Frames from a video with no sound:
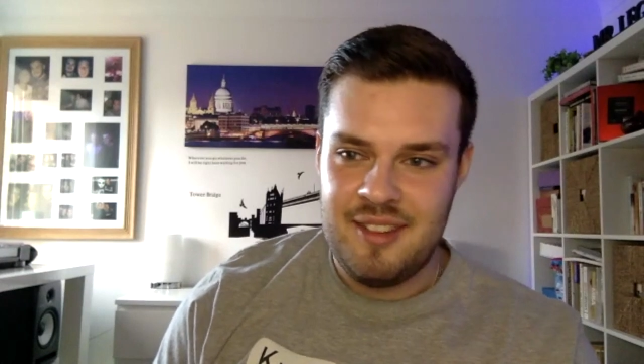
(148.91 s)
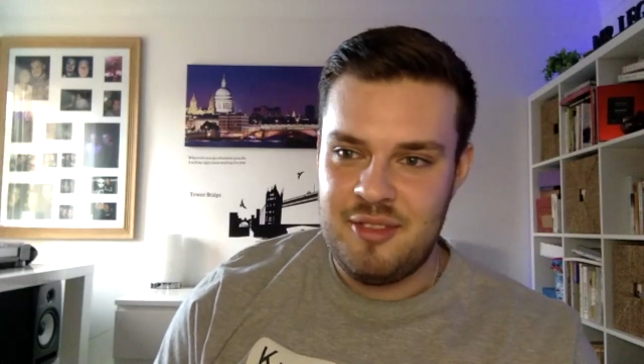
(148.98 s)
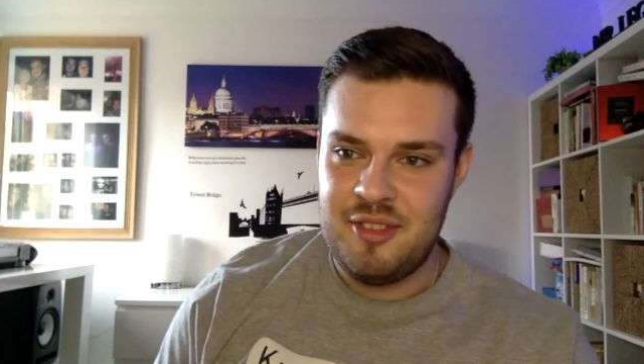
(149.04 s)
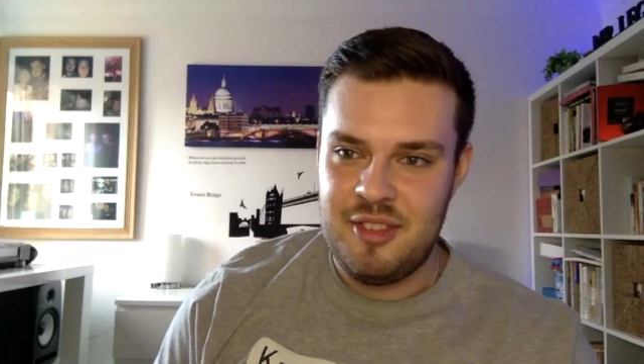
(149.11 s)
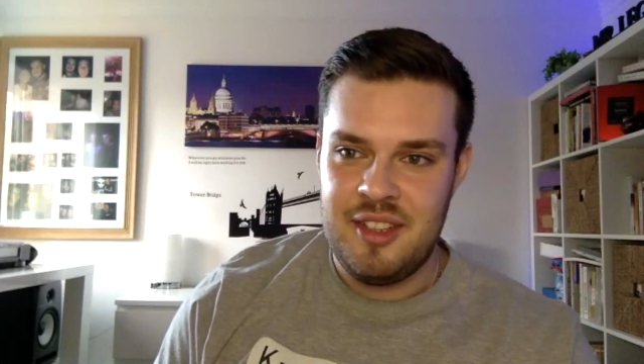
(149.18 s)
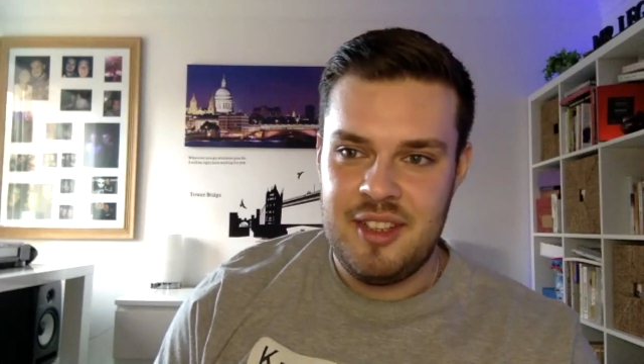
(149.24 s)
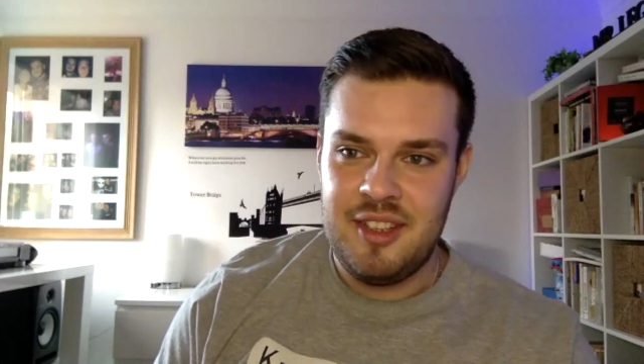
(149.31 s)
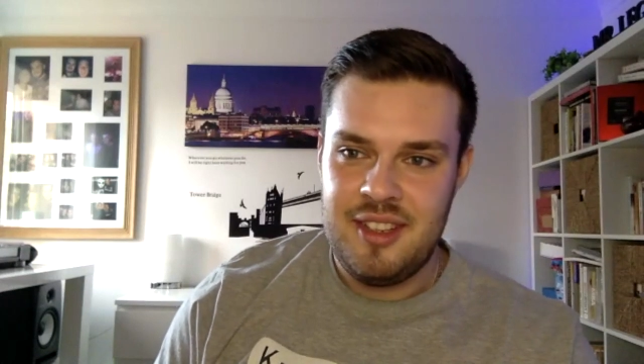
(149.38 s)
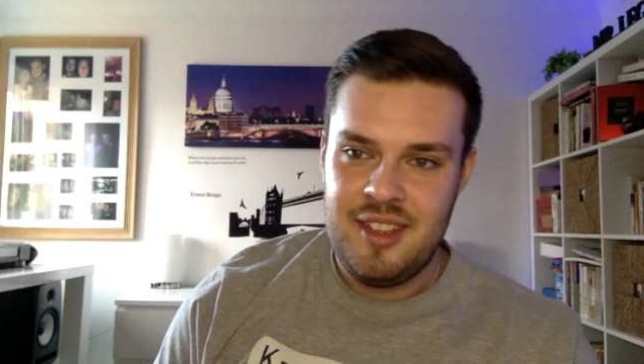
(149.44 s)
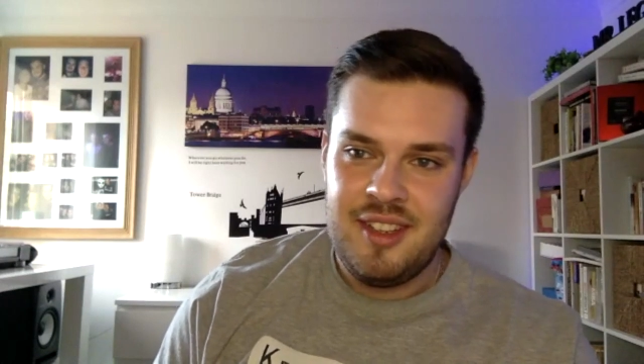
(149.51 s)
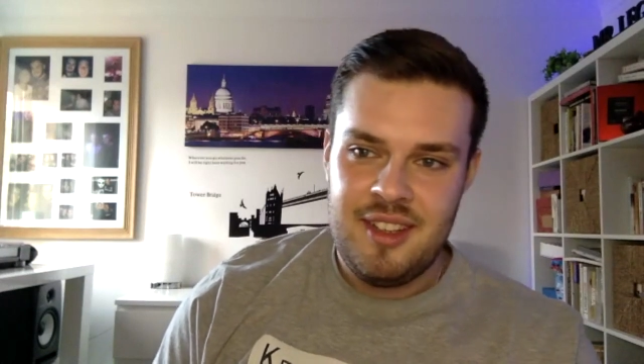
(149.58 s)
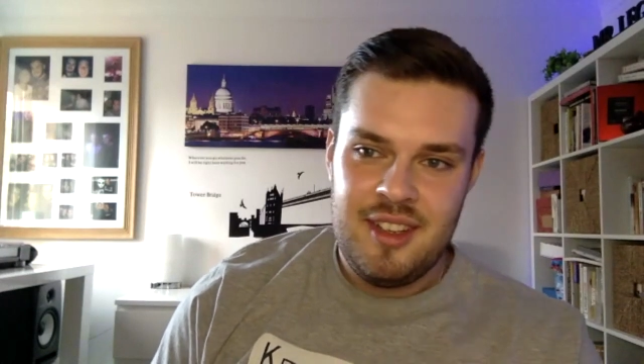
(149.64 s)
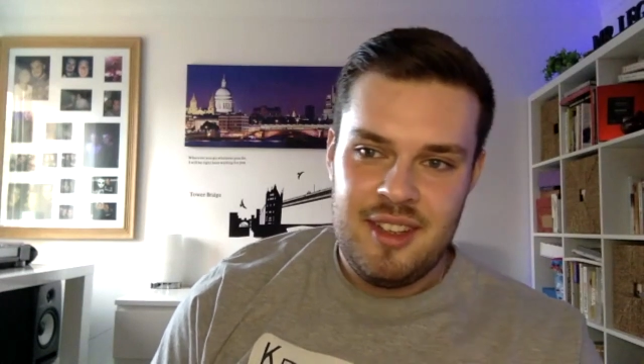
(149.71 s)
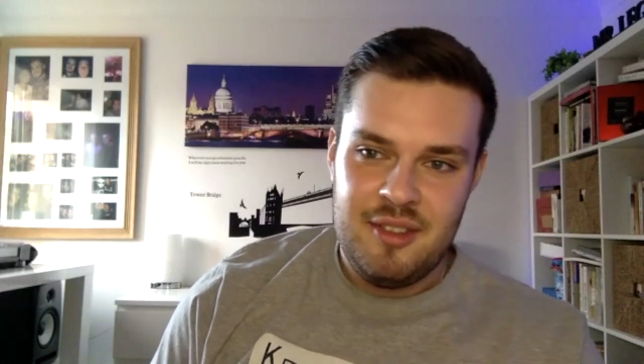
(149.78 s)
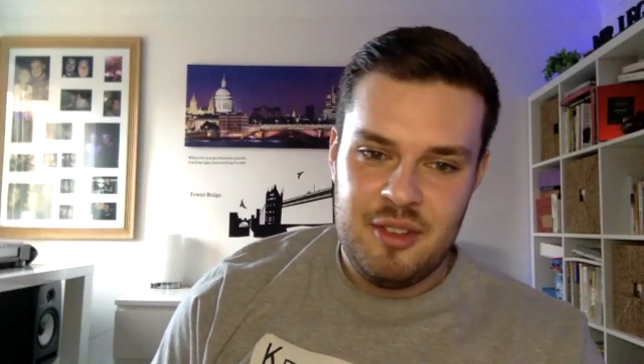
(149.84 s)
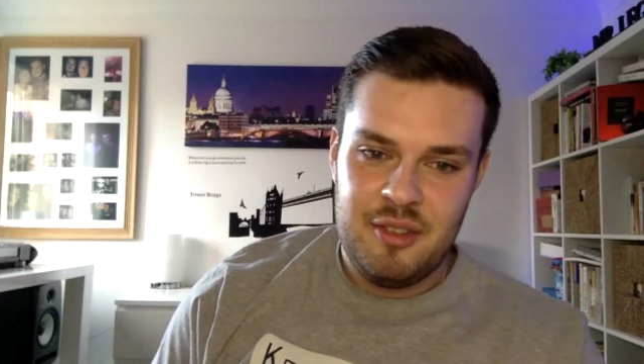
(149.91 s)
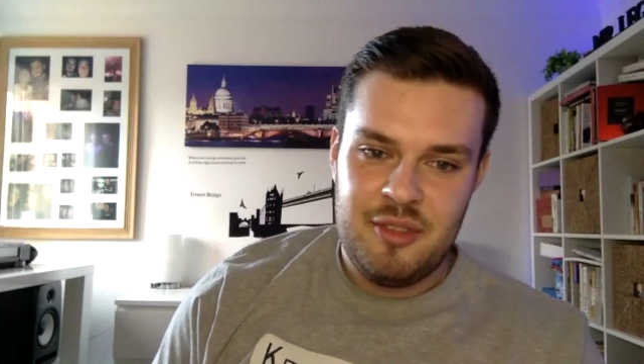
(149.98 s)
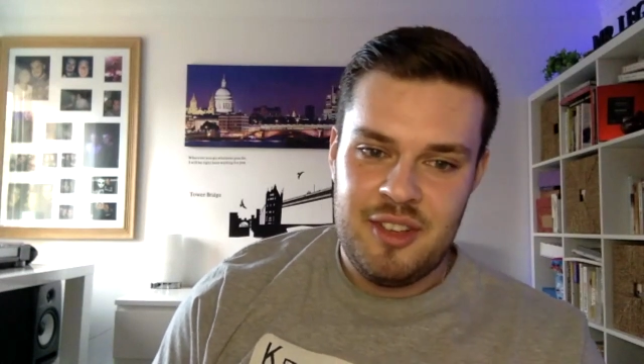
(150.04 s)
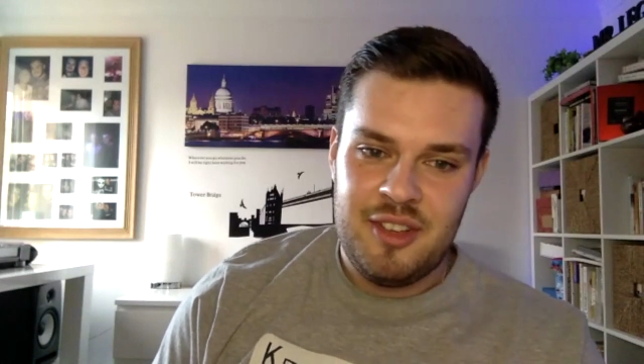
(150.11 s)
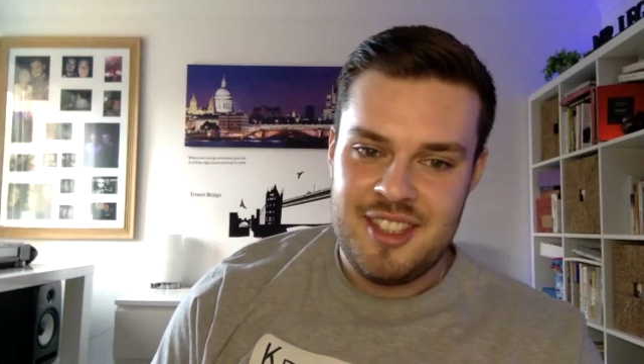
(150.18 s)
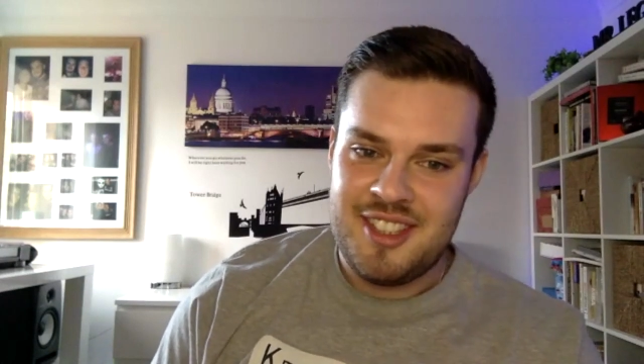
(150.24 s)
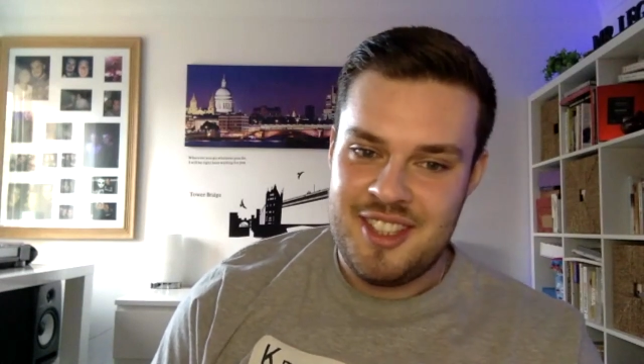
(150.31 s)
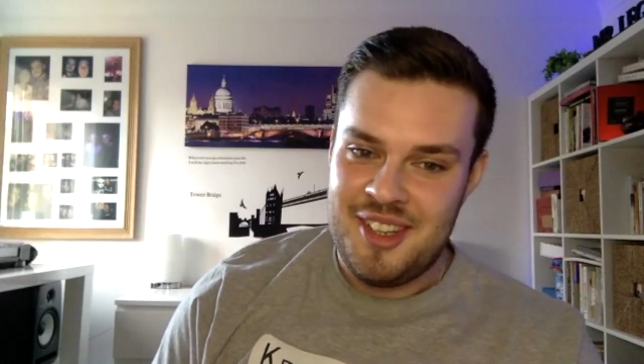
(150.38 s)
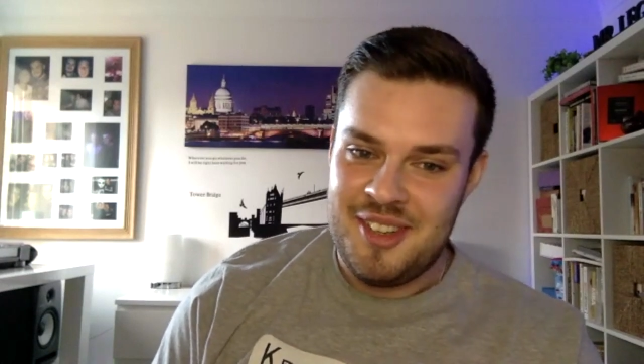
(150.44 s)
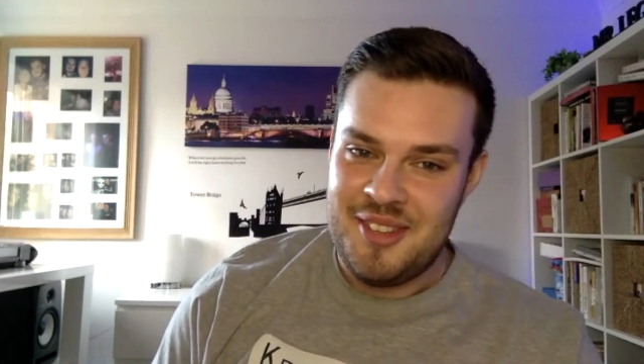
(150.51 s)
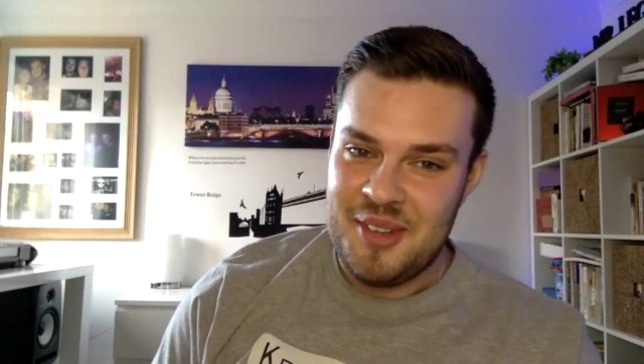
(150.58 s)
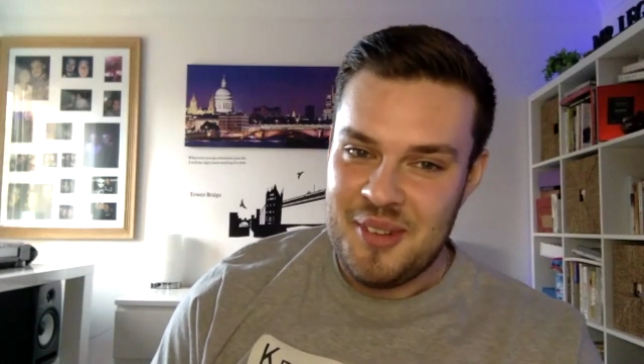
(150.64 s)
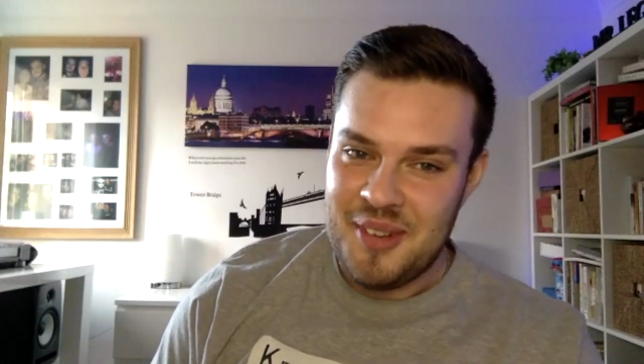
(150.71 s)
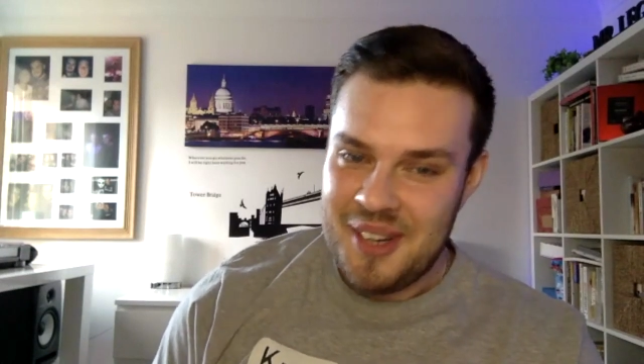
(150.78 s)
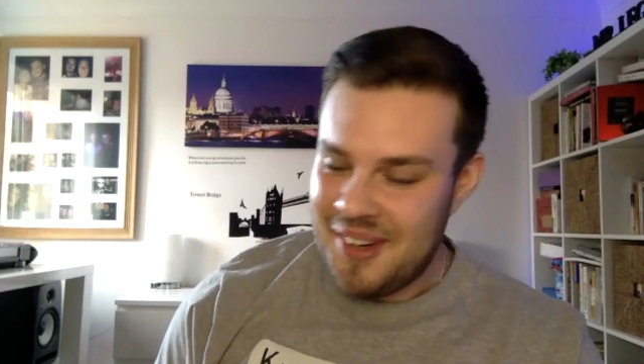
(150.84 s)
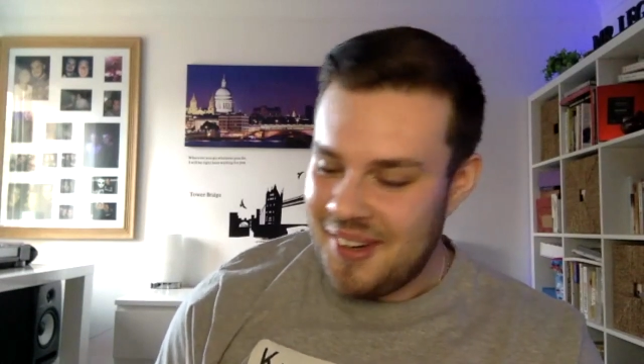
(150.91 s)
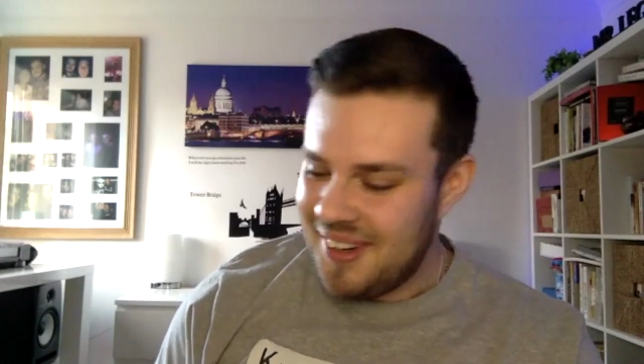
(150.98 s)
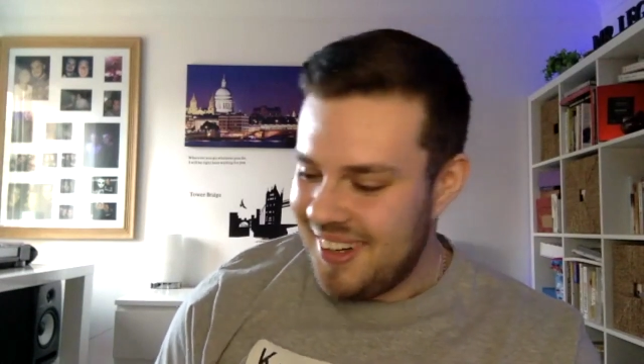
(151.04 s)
for the first time in a while.